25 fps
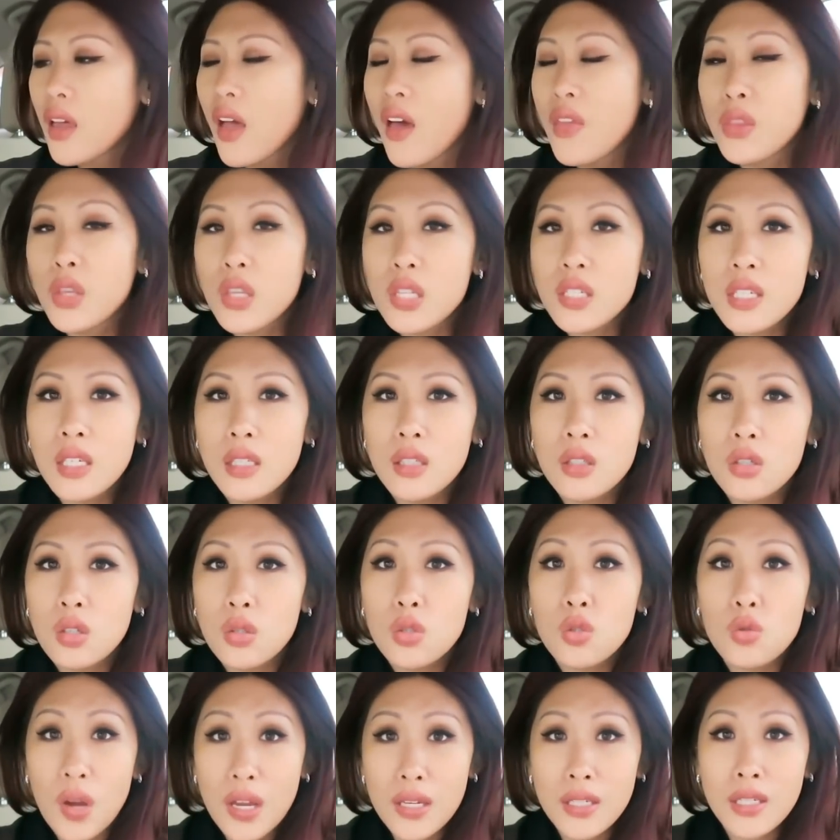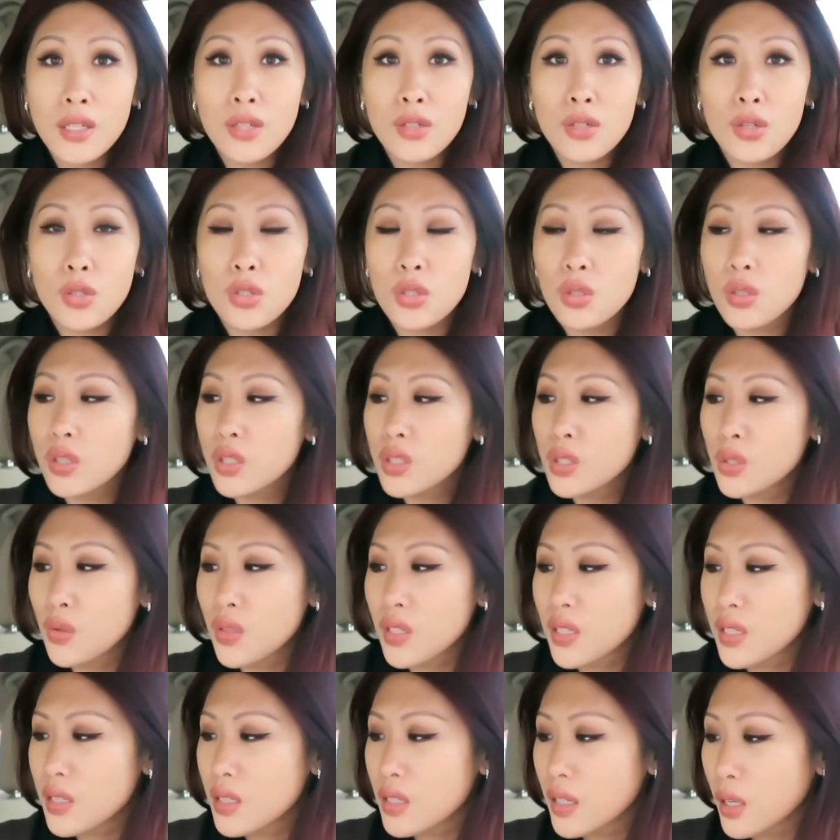and so the dressings are so good too.
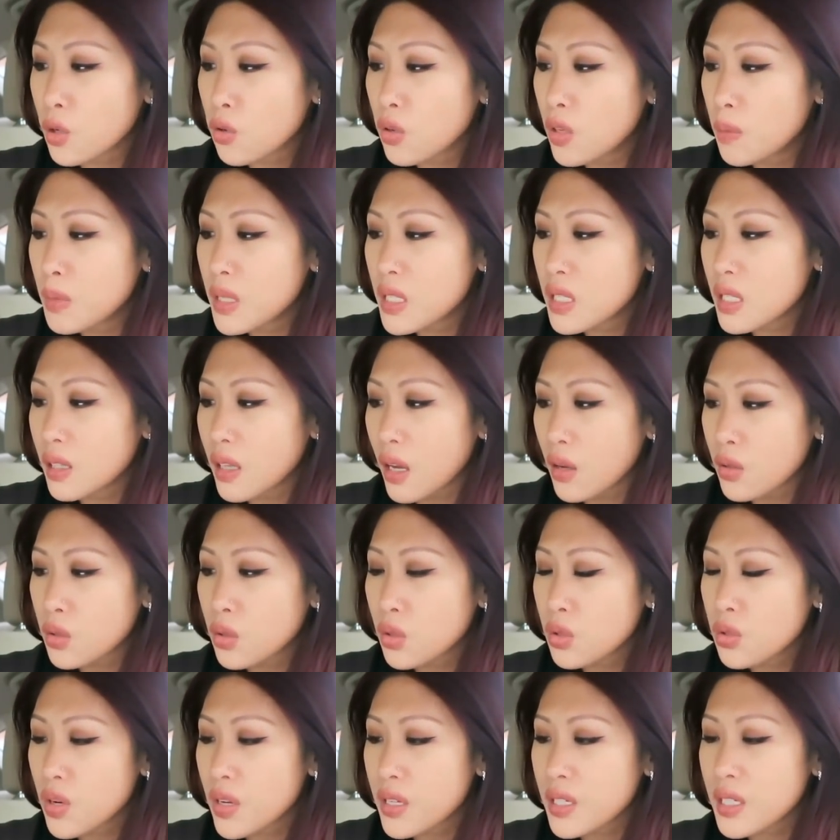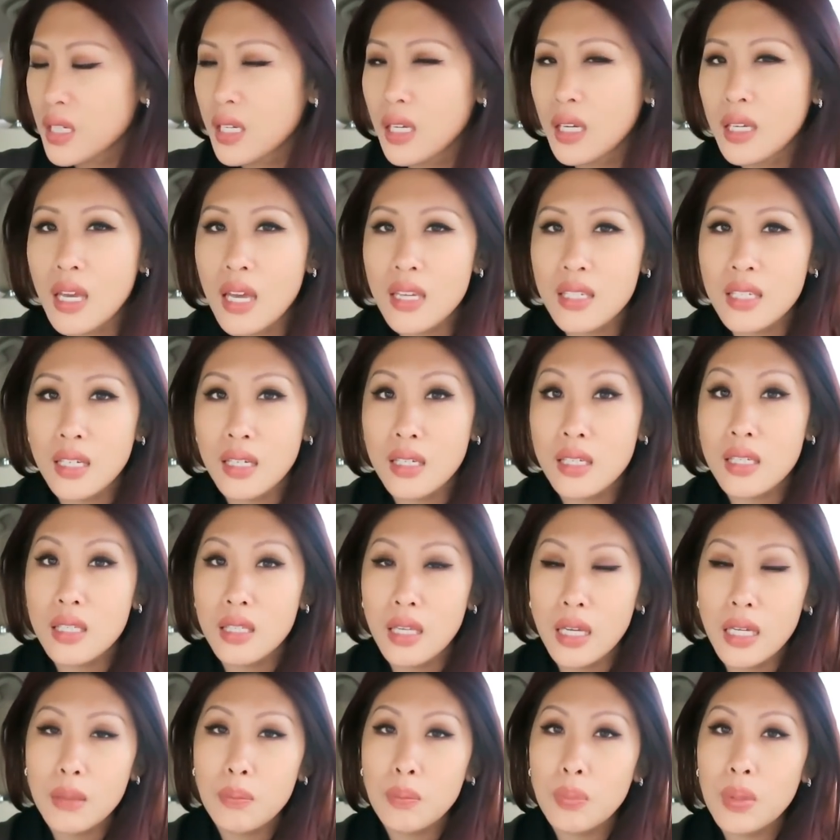This is like creamy cilantro dressing. It has like
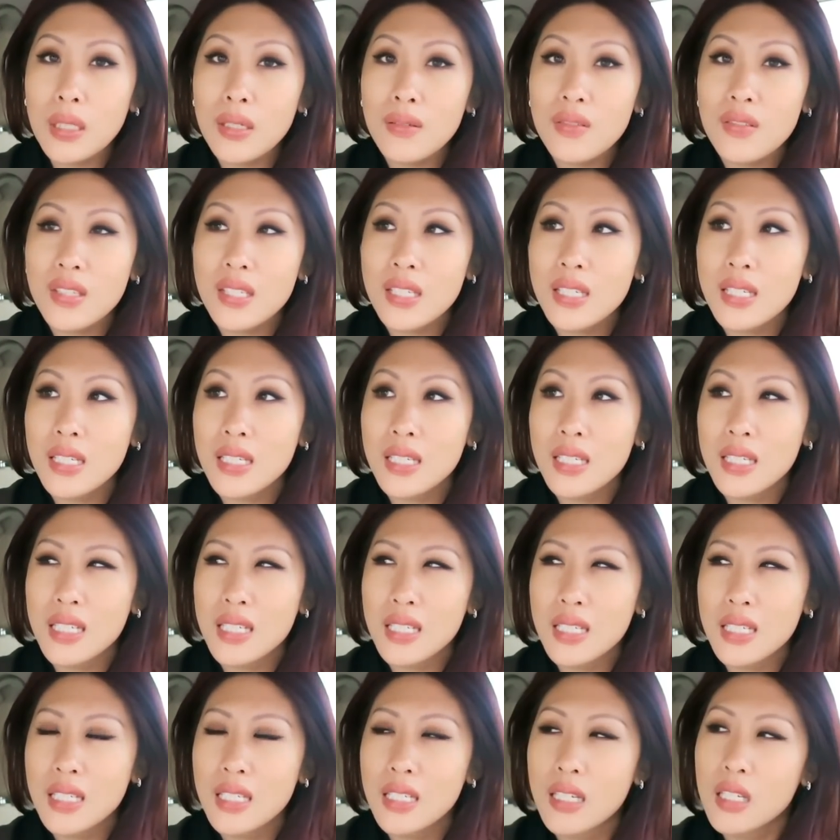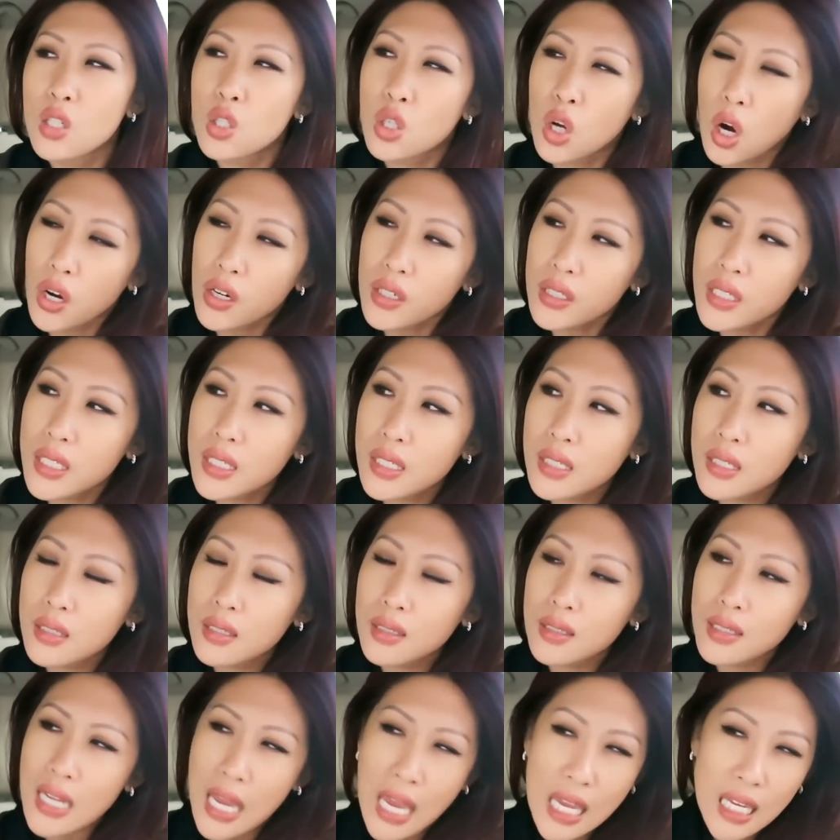slight bit of tartness,
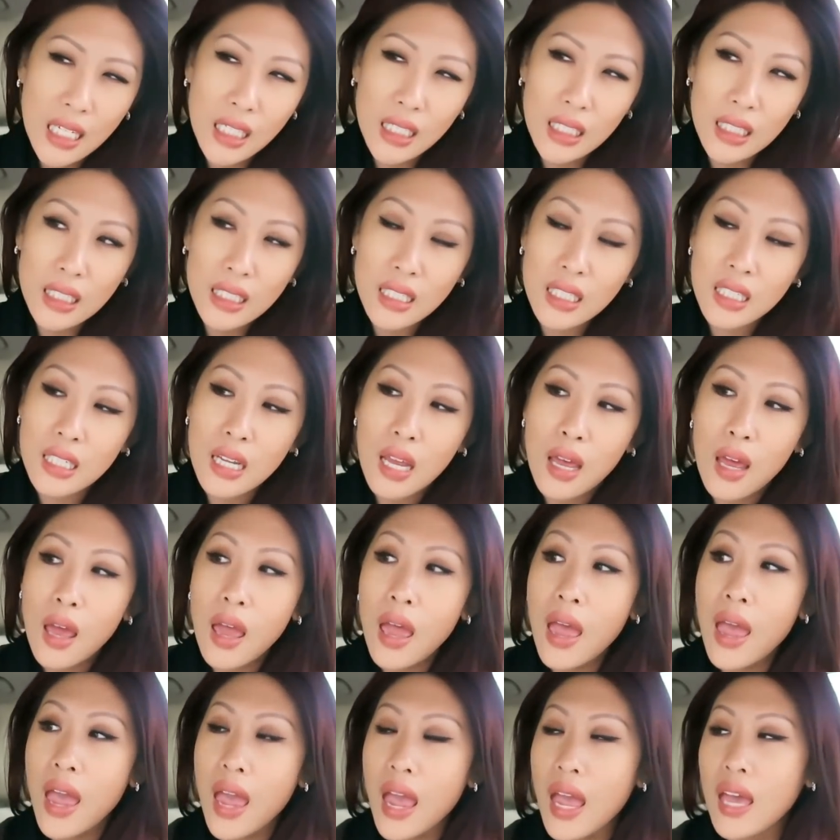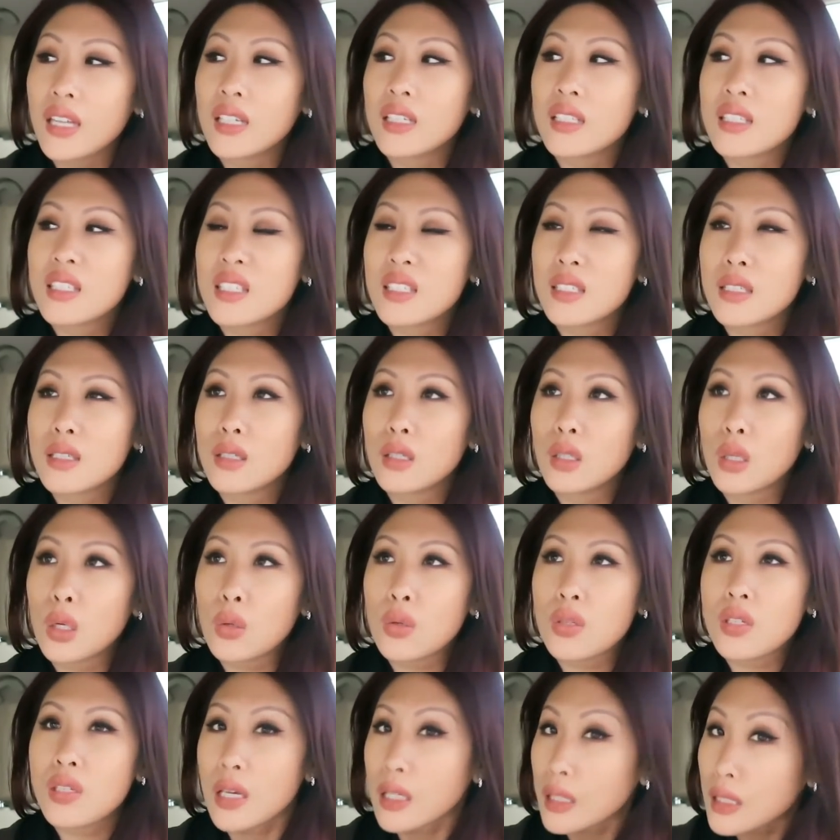tanginess, and it's, you
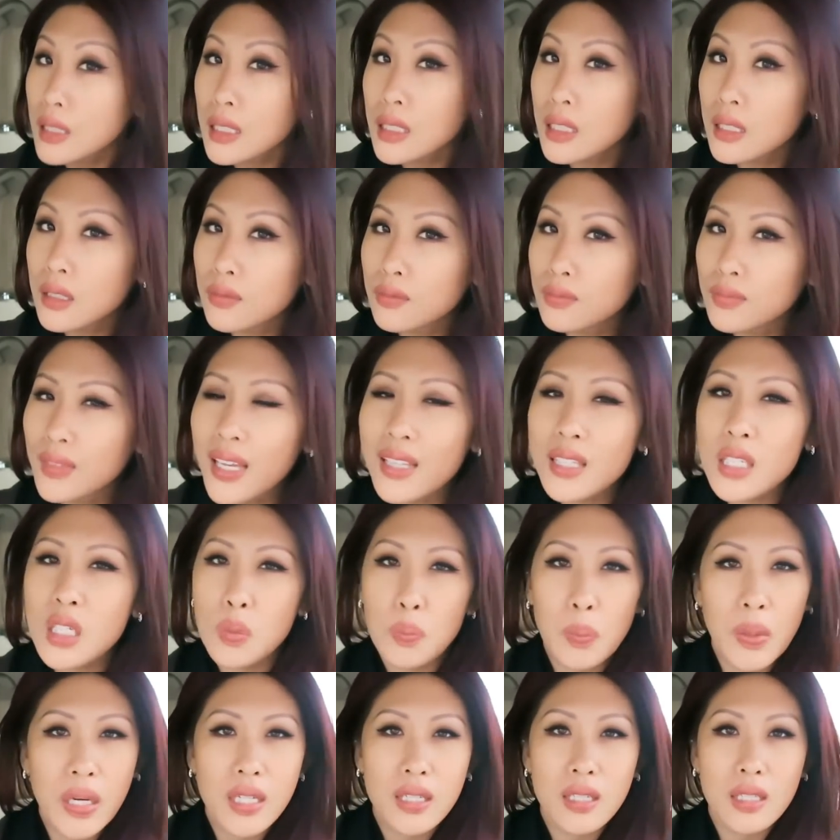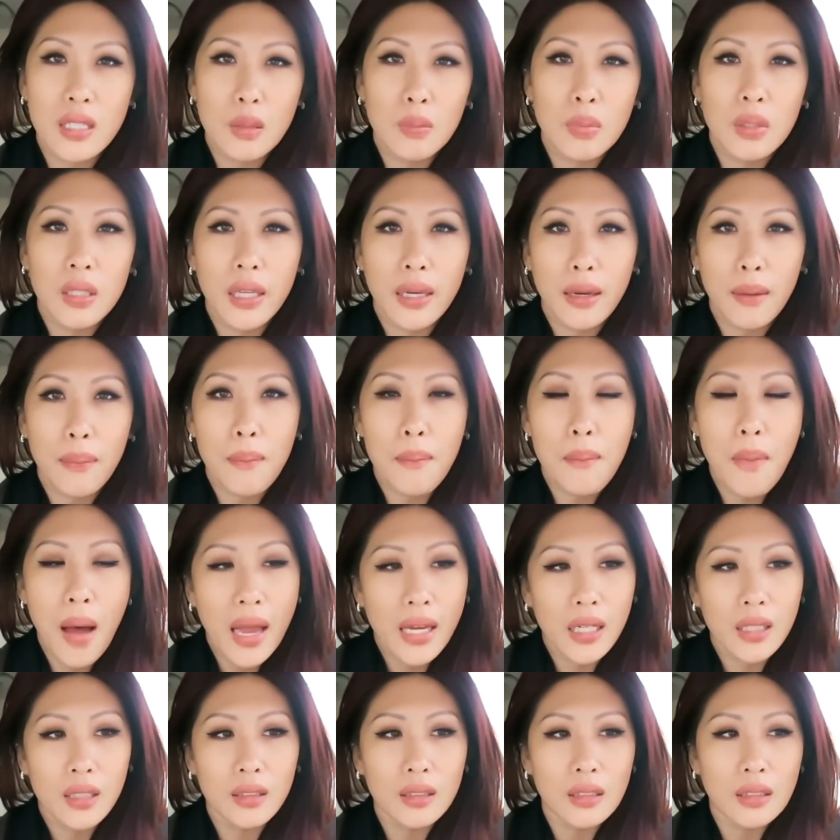know, slightly, not spicy, but like
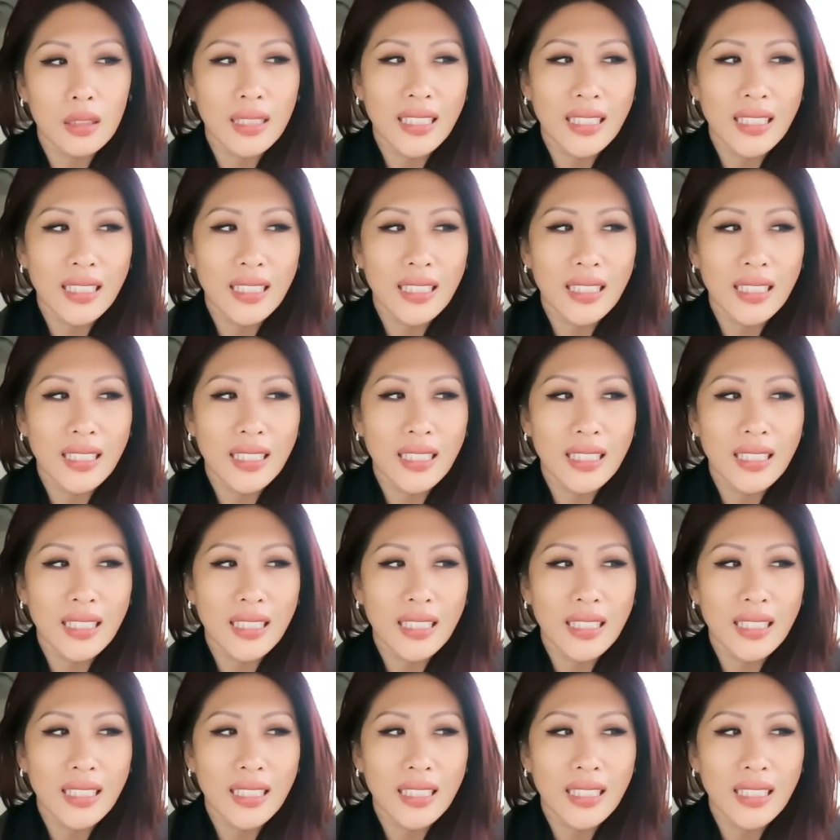mild